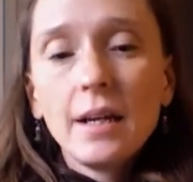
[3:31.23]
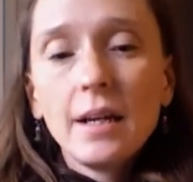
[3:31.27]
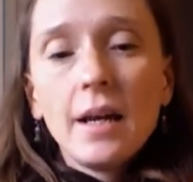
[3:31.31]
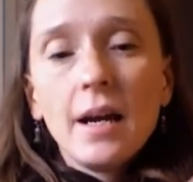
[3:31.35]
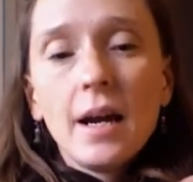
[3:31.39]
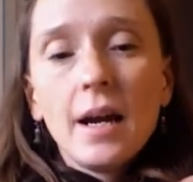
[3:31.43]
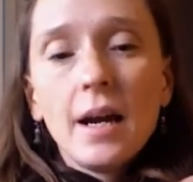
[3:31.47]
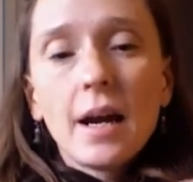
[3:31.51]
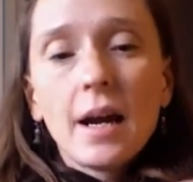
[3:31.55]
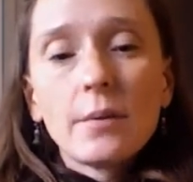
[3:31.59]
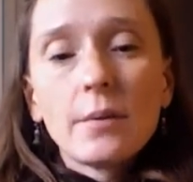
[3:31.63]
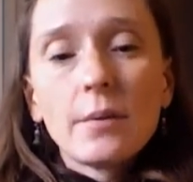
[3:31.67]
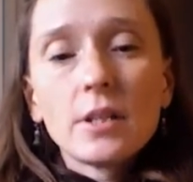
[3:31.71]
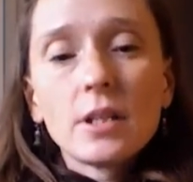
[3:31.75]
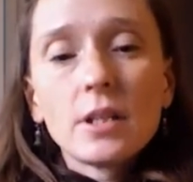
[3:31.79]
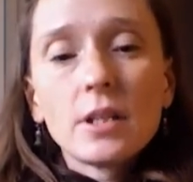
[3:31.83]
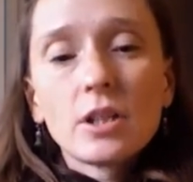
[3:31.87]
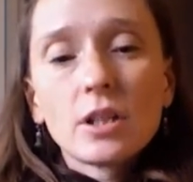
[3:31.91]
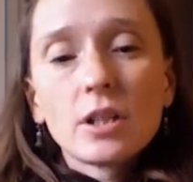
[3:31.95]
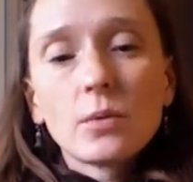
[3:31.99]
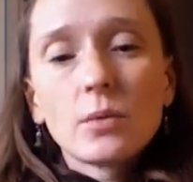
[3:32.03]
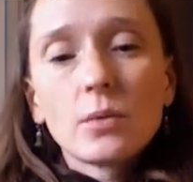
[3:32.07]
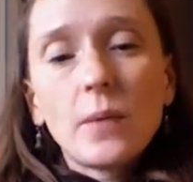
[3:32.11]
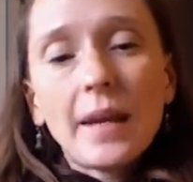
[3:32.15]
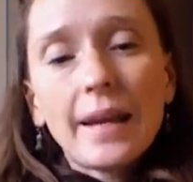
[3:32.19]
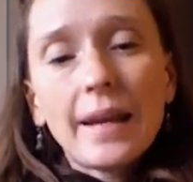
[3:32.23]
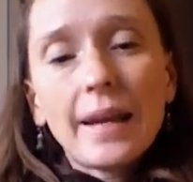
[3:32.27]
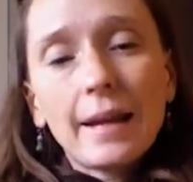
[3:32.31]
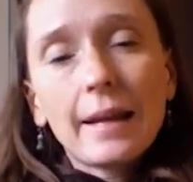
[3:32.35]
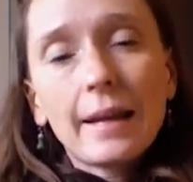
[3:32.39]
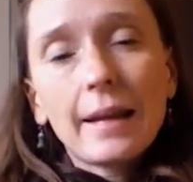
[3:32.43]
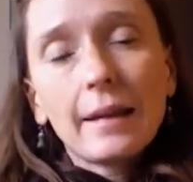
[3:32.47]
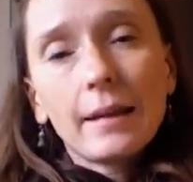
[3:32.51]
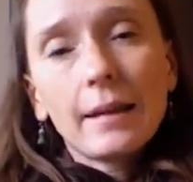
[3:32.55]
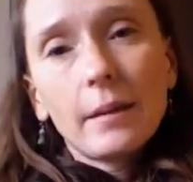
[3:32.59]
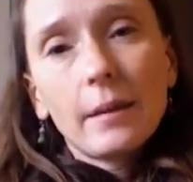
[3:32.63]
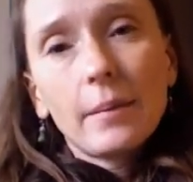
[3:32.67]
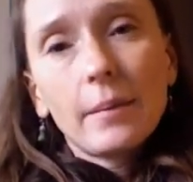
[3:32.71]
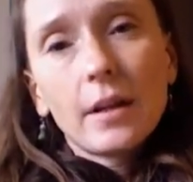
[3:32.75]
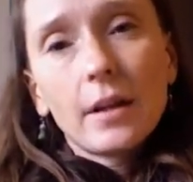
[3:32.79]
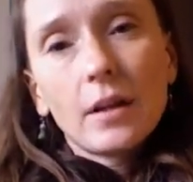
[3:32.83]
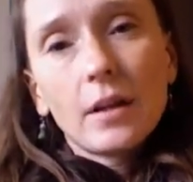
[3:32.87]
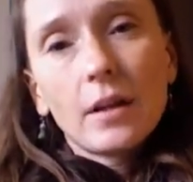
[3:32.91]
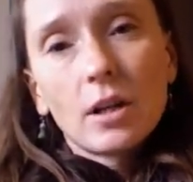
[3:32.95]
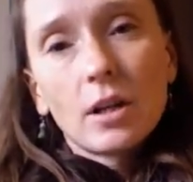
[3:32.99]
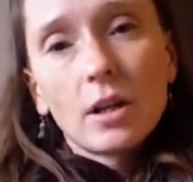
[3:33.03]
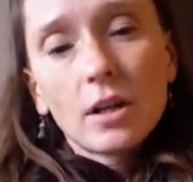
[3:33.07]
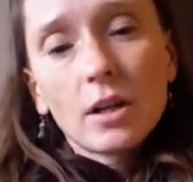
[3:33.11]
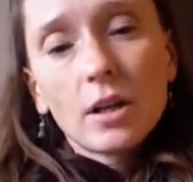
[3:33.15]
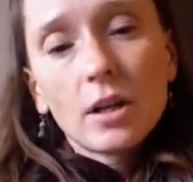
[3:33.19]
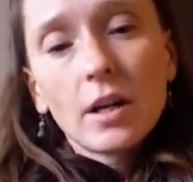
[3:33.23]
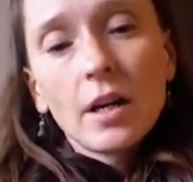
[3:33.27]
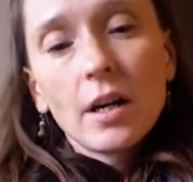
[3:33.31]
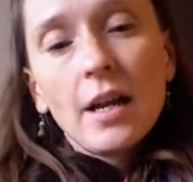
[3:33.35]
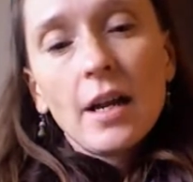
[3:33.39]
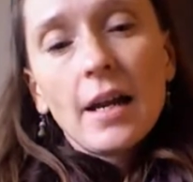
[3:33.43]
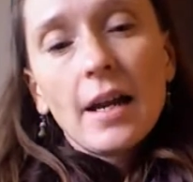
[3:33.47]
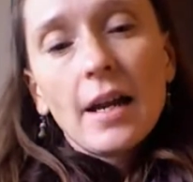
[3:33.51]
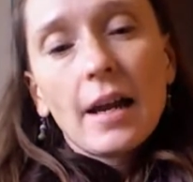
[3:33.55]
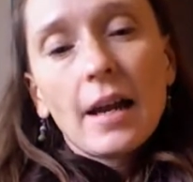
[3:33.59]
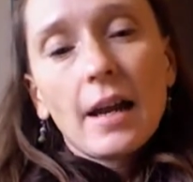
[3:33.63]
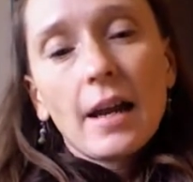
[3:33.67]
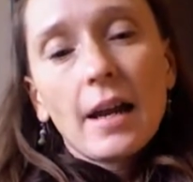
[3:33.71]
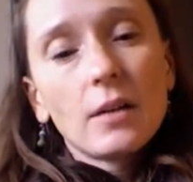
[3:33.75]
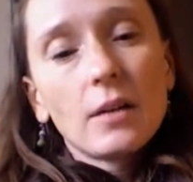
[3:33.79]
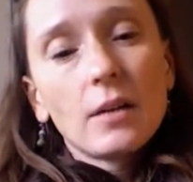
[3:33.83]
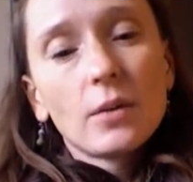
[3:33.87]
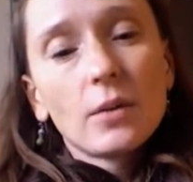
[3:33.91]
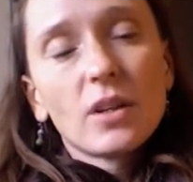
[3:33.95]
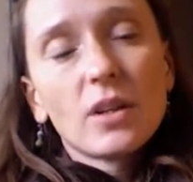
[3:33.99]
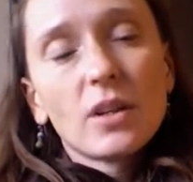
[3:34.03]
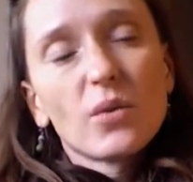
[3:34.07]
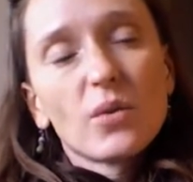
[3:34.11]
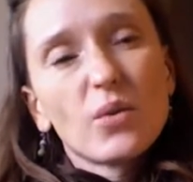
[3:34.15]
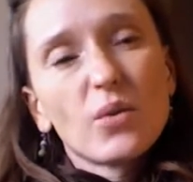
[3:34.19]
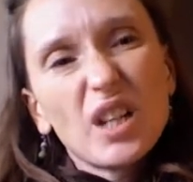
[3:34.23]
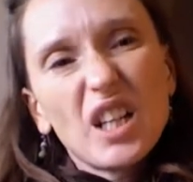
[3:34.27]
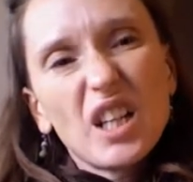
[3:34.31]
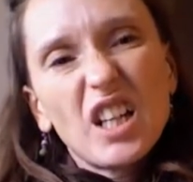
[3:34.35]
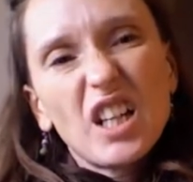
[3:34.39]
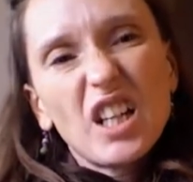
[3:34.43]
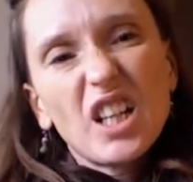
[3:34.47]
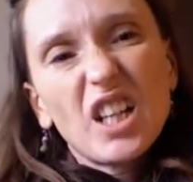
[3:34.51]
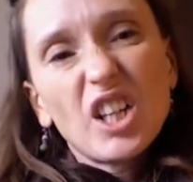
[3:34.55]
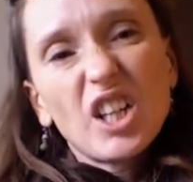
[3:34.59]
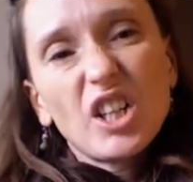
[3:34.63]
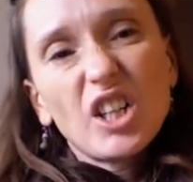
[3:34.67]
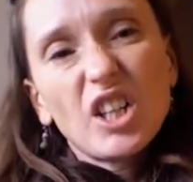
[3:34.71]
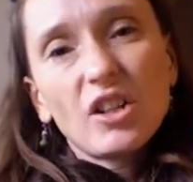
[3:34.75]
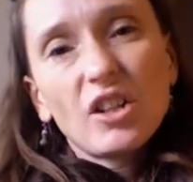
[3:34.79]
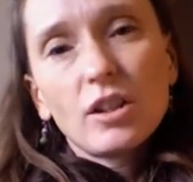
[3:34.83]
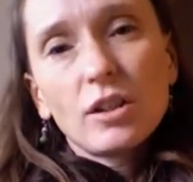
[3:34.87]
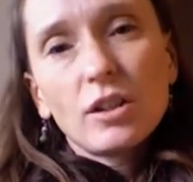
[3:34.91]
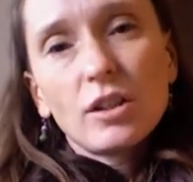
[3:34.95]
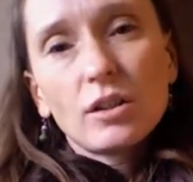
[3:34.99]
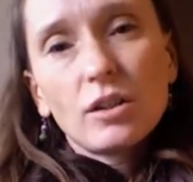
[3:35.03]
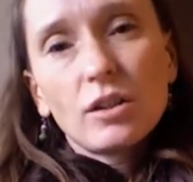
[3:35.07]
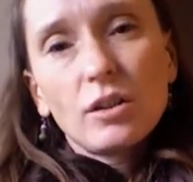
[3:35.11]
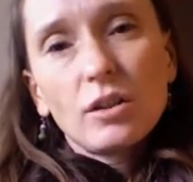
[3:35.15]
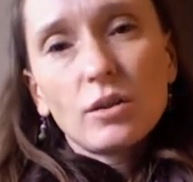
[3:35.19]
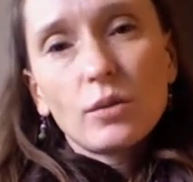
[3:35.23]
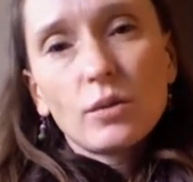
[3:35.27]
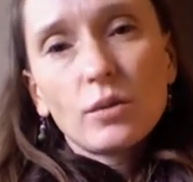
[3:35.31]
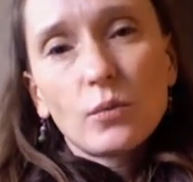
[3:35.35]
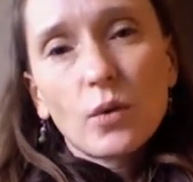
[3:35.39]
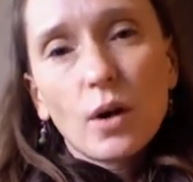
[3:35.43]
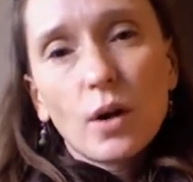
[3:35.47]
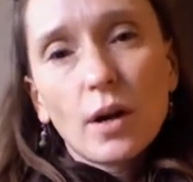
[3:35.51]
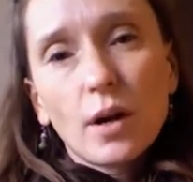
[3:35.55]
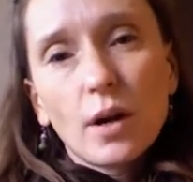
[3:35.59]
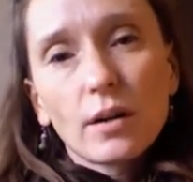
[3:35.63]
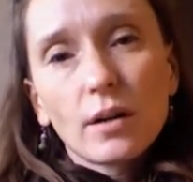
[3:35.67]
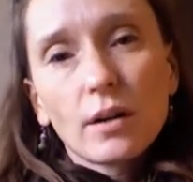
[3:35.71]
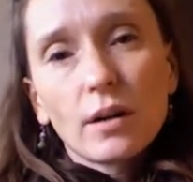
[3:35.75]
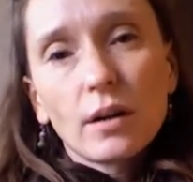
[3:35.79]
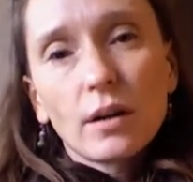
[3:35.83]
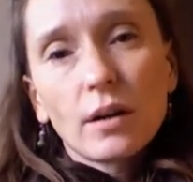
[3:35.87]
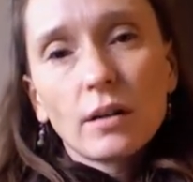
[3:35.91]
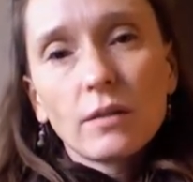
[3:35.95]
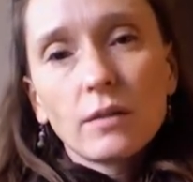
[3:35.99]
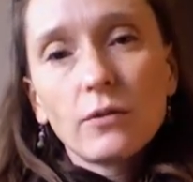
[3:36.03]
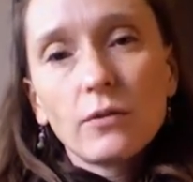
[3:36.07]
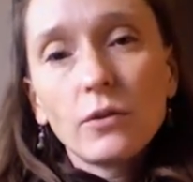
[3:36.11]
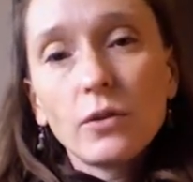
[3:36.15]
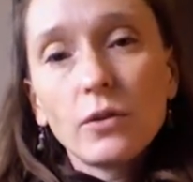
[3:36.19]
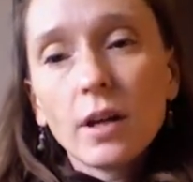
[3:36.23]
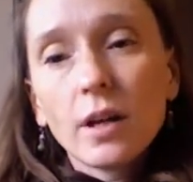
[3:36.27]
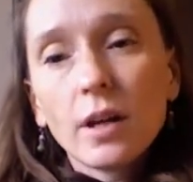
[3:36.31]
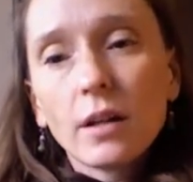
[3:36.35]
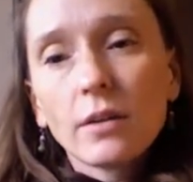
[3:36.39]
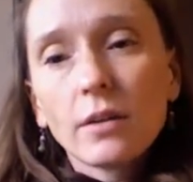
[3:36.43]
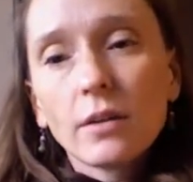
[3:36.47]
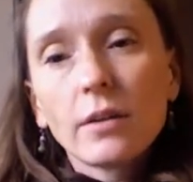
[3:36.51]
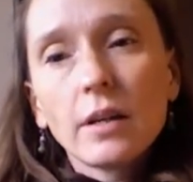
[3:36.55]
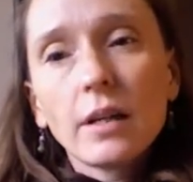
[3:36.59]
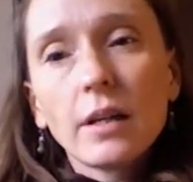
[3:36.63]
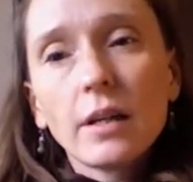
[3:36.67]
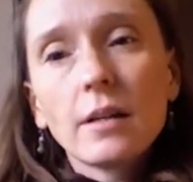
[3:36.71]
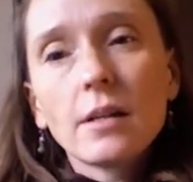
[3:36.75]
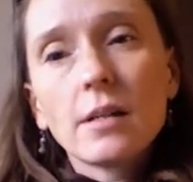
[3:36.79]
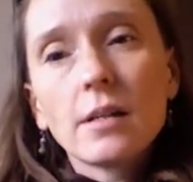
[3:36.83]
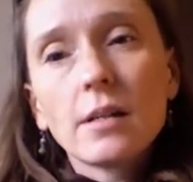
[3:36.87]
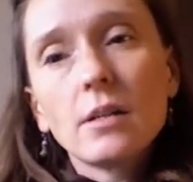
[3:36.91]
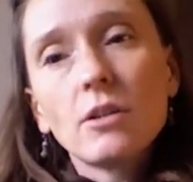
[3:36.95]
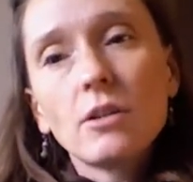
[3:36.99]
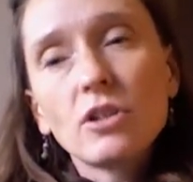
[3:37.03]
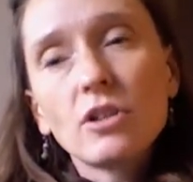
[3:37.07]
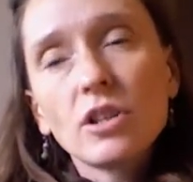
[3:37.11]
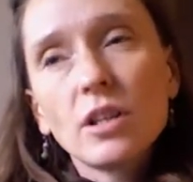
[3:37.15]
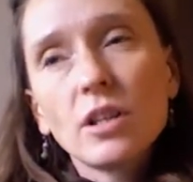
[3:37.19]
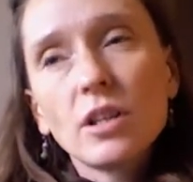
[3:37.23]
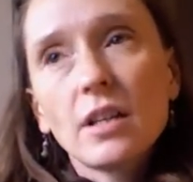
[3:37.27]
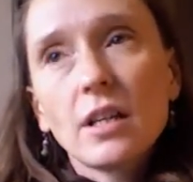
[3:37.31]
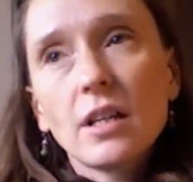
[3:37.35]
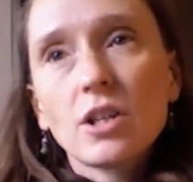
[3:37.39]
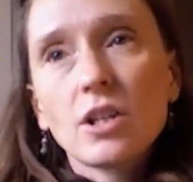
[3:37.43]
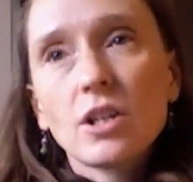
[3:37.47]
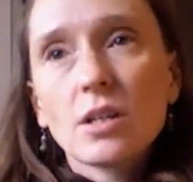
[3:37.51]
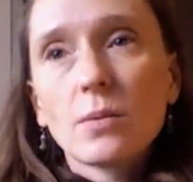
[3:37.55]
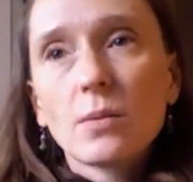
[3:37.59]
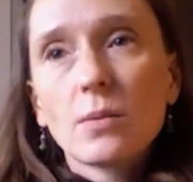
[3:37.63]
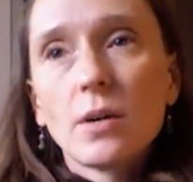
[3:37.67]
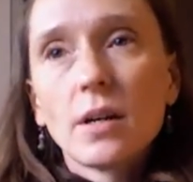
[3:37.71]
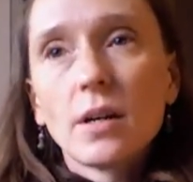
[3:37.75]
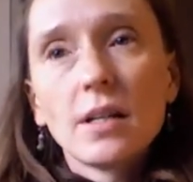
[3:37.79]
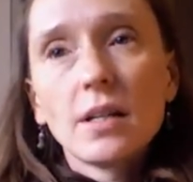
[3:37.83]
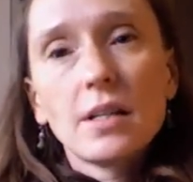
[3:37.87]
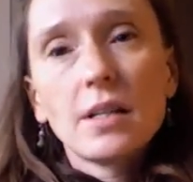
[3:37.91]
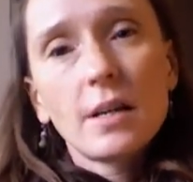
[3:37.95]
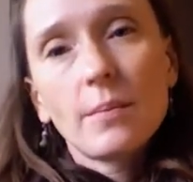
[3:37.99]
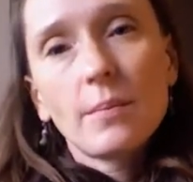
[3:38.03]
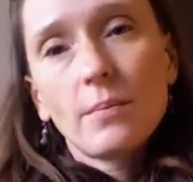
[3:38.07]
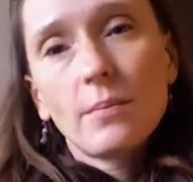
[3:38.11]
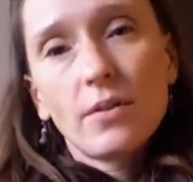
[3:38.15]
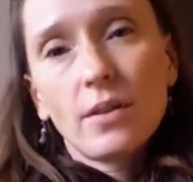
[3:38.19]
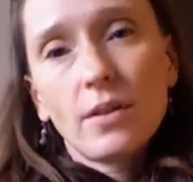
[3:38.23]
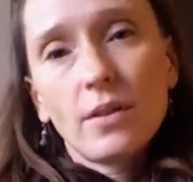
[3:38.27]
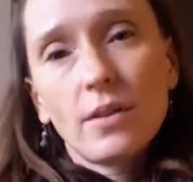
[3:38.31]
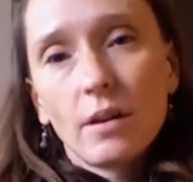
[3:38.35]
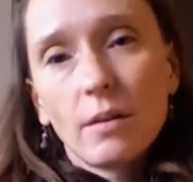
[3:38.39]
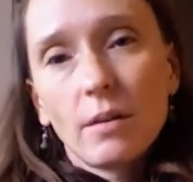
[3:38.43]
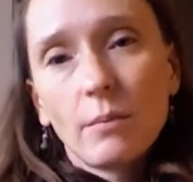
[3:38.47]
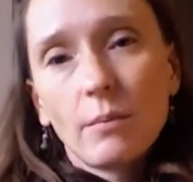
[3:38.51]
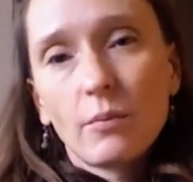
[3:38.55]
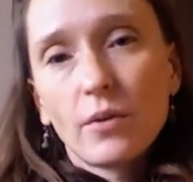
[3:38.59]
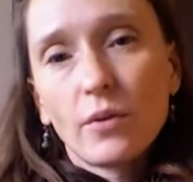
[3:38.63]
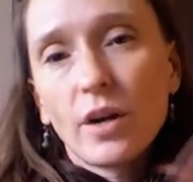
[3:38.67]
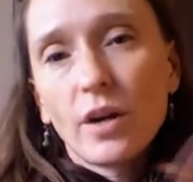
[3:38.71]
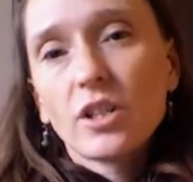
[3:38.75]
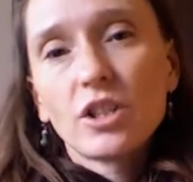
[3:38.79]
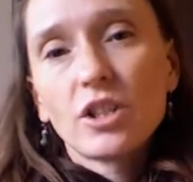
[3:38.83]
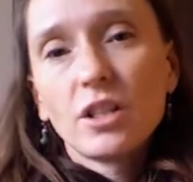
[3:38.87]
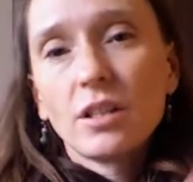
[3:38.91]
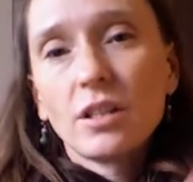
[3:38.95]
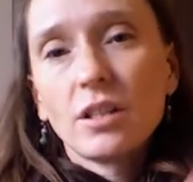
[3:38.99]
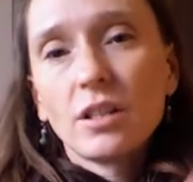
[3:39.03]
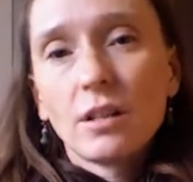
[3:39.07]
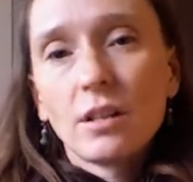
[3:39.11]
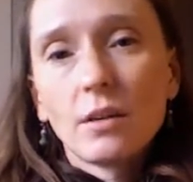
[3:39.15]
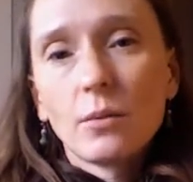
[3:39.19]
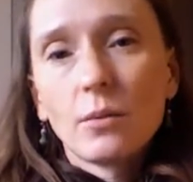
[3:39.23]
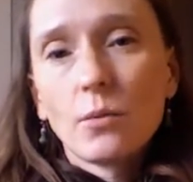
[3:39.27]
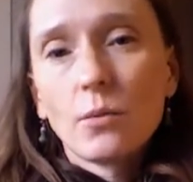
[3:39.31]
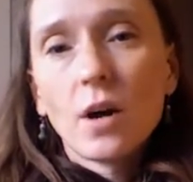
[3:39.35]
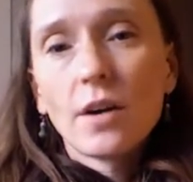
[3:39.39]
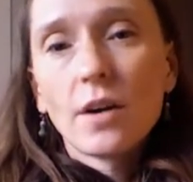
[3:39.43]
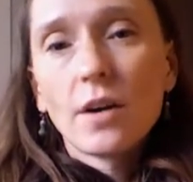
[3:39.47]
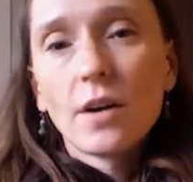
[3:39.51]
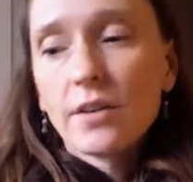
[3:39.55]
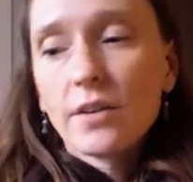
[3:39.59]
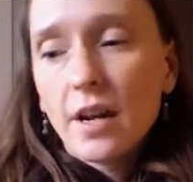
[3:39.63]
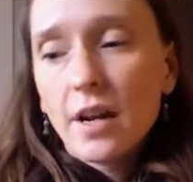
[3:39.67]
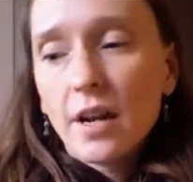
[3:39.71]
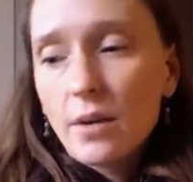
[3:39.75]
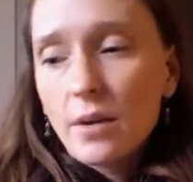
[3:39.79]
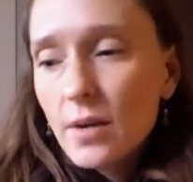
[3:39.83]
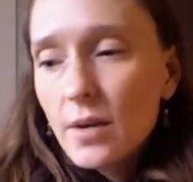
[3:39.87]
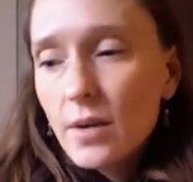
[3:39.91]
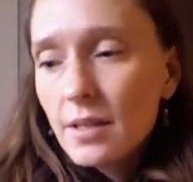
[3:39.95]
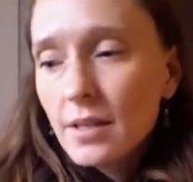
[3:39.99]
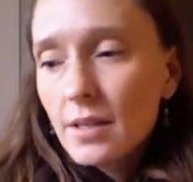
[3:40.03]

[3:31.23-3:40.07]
I would suggest waiting a little bit longer, and when they're really little you can just use water and food coloring, because usually they just want to dip the brush into the water anyways.